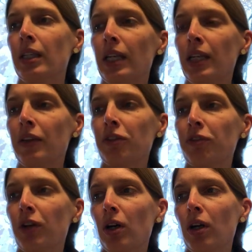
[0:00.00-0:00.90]
In the
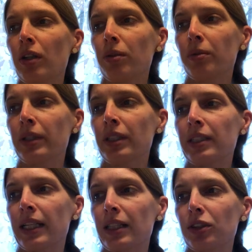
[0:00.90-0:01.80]
fall, when the
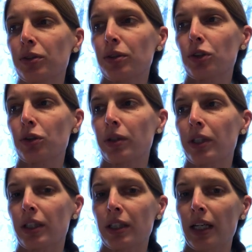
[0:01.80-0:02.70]
days grew
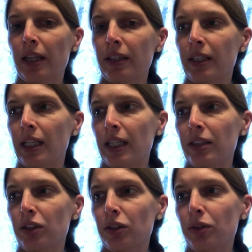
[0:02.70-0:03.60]
shorter and the
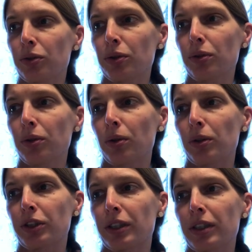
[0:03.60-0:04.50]
nights grew
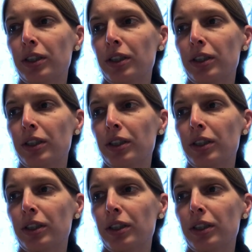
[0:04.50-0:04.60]
colder,